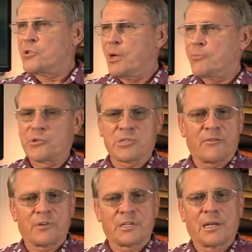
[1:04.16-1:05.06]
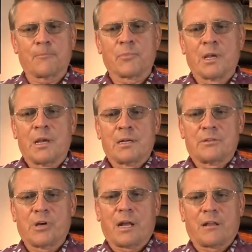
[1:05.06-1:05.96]
chapter 17,
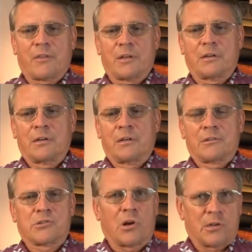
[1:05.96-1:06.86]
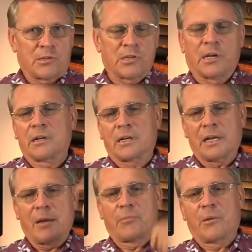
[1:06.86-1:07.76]
Jonathan, Saul's son,
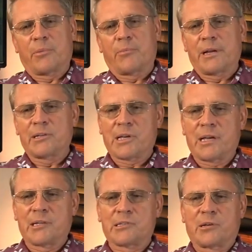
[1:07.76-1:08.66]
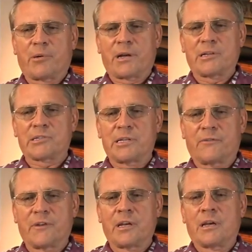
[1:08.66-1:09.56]
climbed up upon his hands and upon his
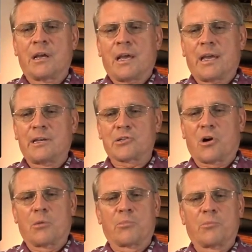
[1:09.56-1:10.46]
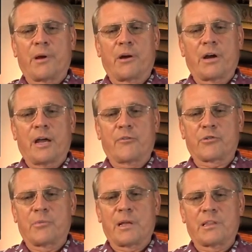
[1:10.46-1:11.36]
feet, and his armor-bearer
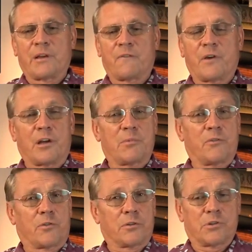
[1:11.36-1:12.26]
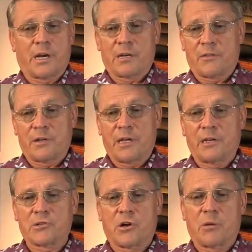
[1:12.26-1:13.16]
after him, and they fell before Jonathan,
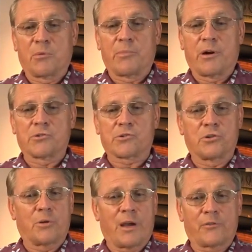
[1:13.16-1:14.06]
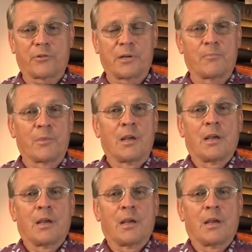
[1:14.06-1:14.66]
and his armor-bearer slew after him.